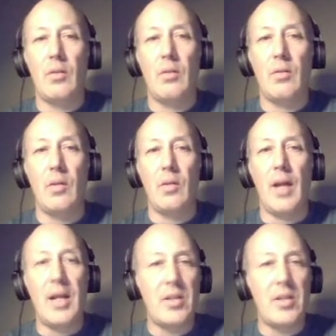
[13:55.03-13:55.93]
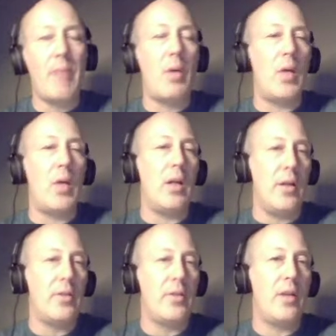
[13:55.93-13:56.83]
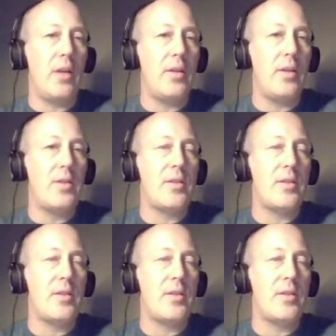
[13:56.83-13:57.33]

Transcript: last time I went under on this,